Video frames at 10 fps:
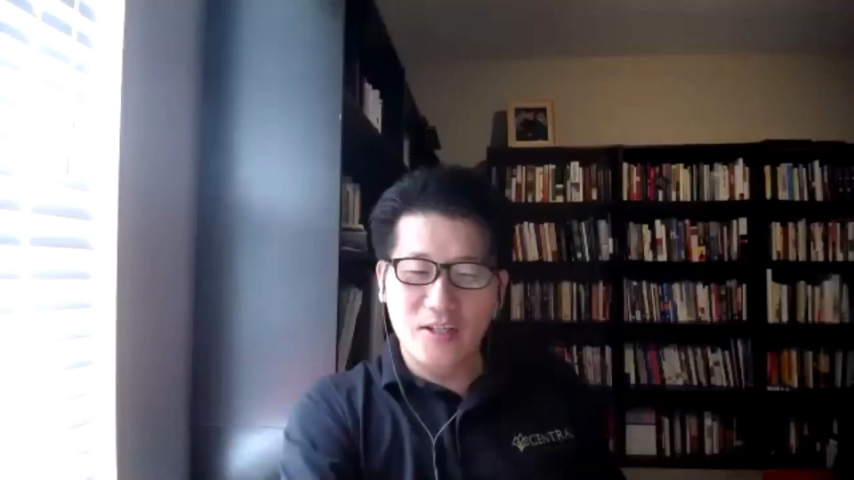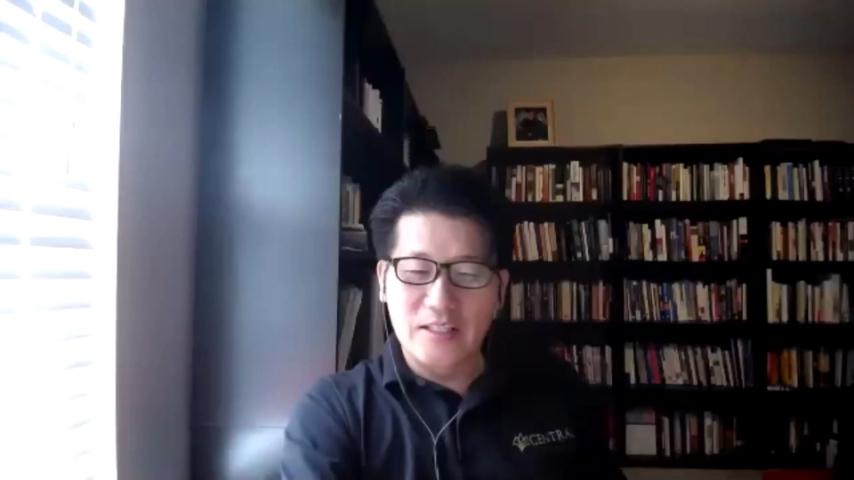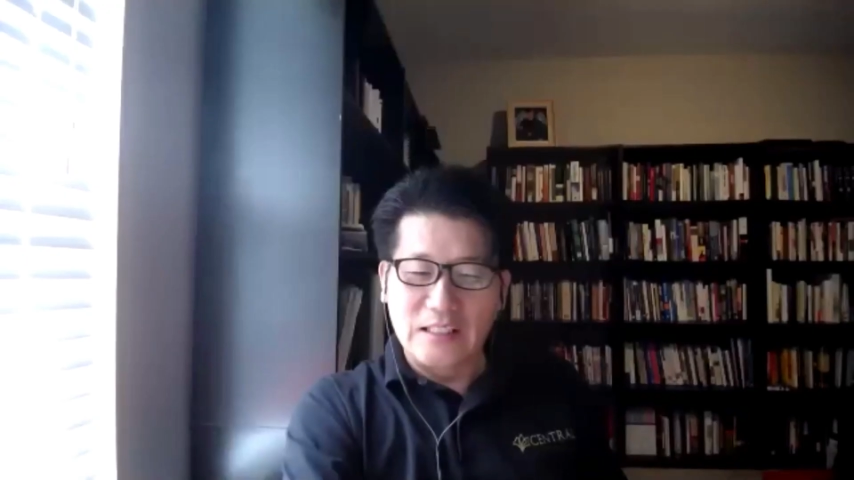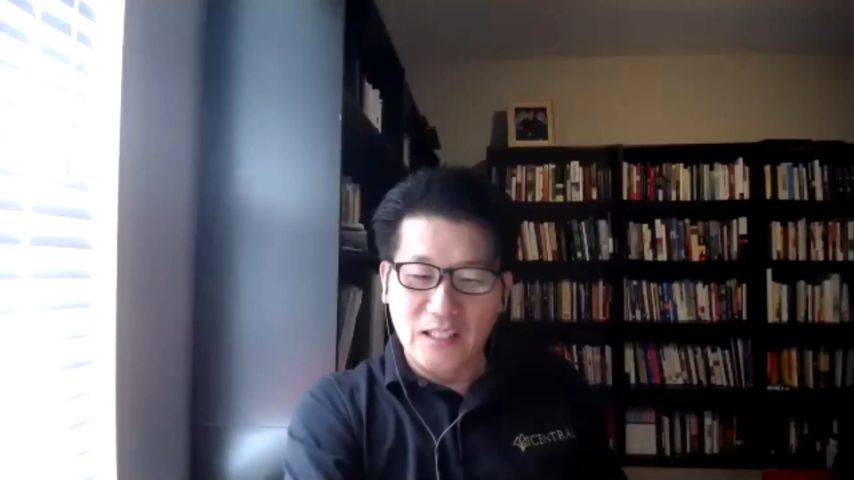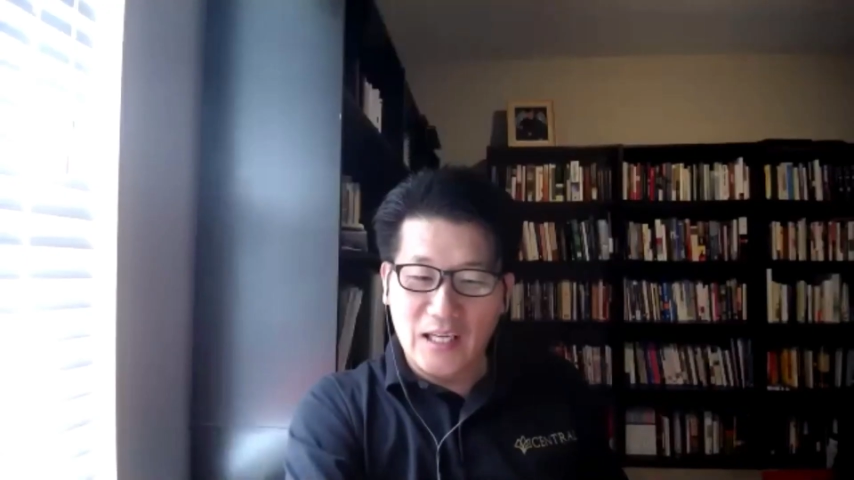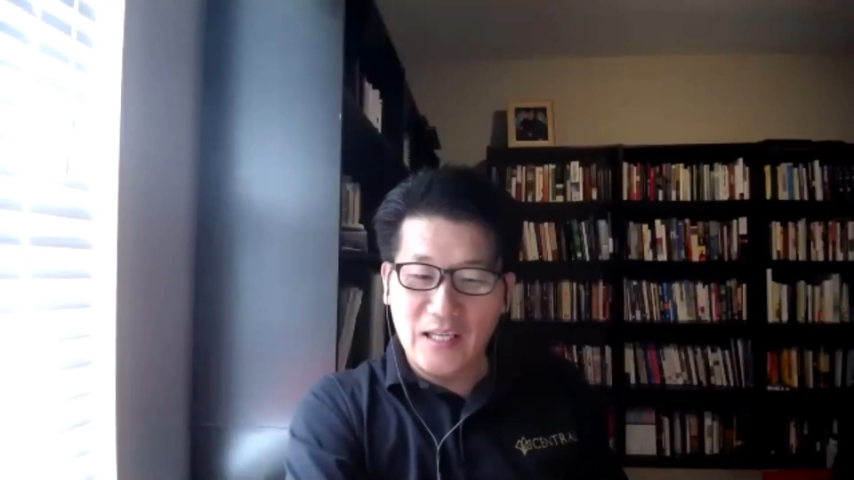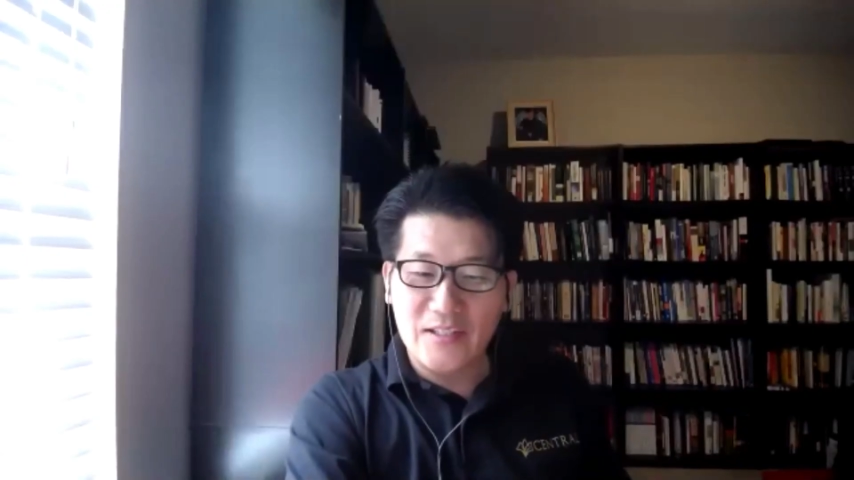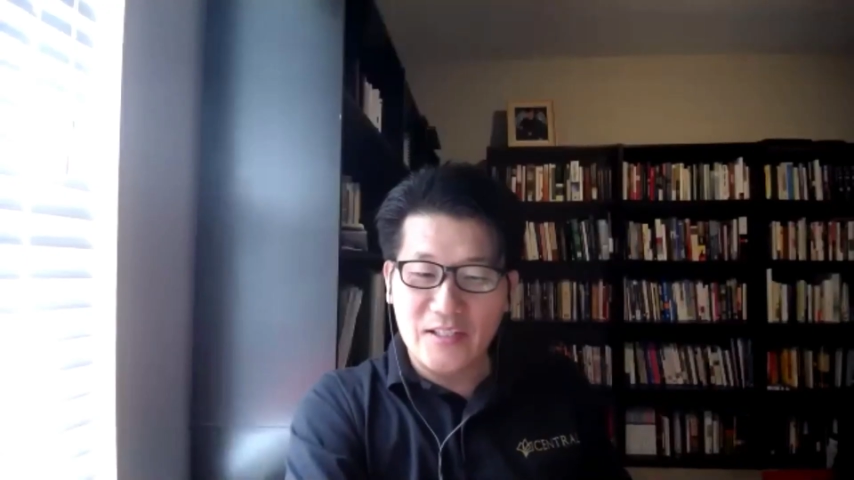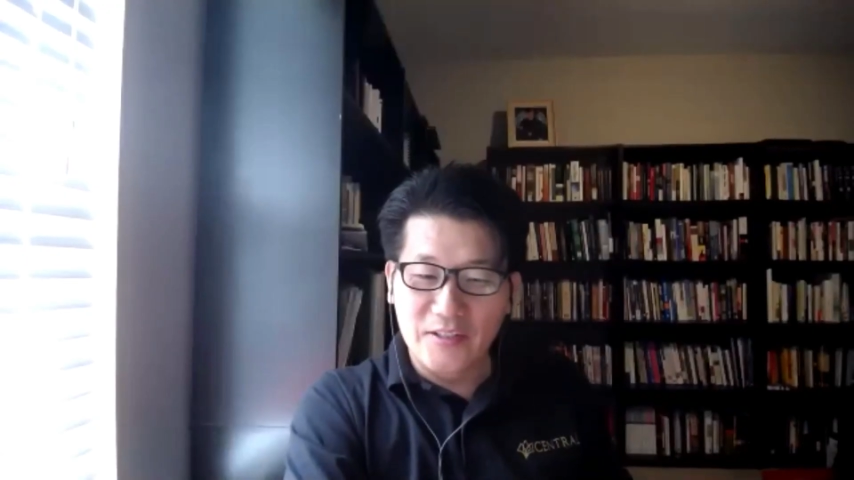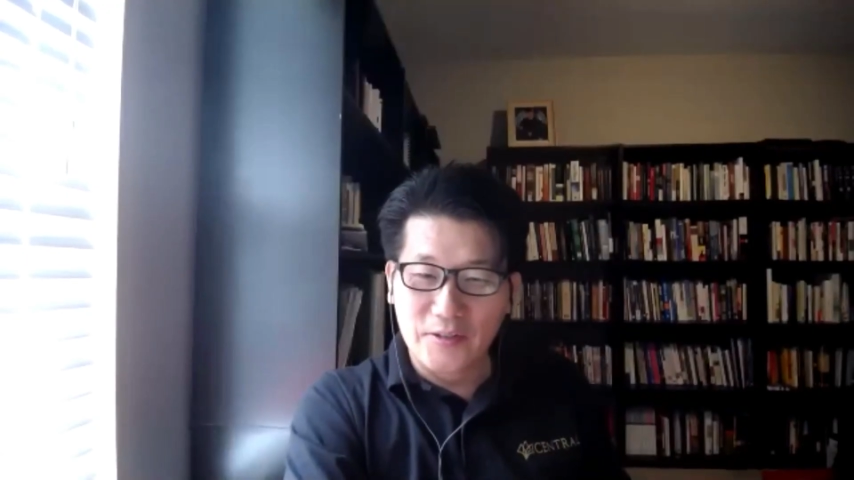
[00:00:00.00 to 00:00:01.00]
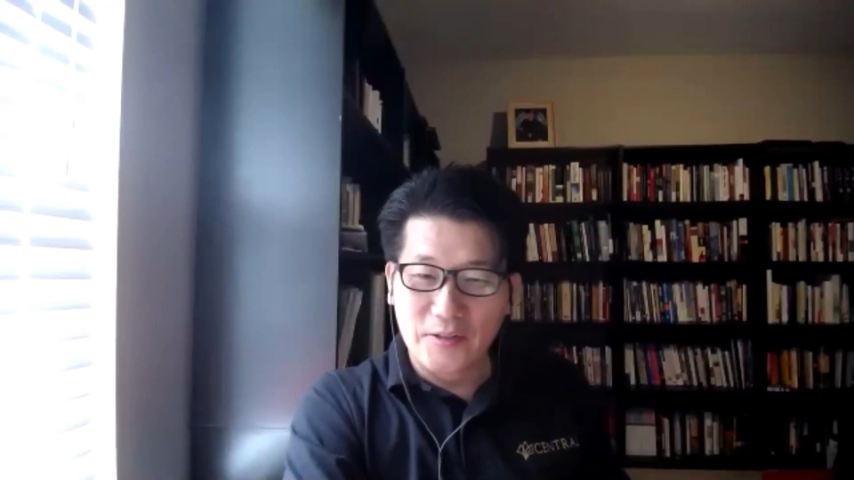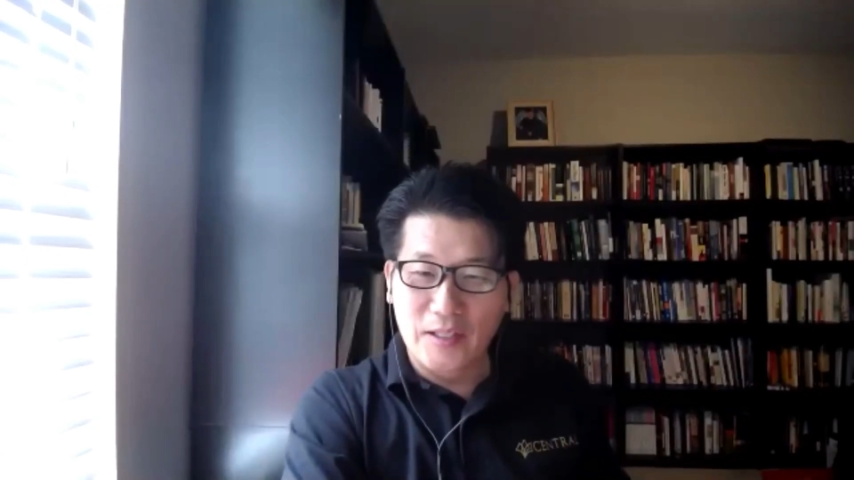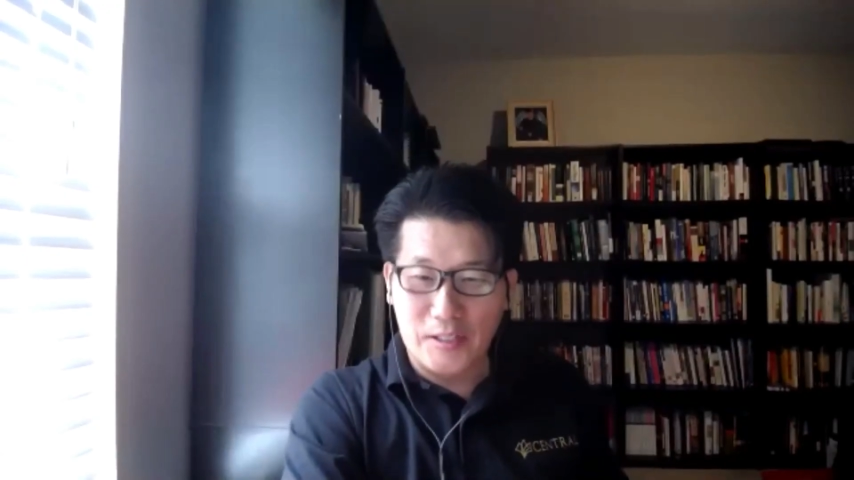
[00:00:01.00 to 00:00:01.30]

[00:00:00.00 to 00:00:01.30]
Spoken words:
a delight to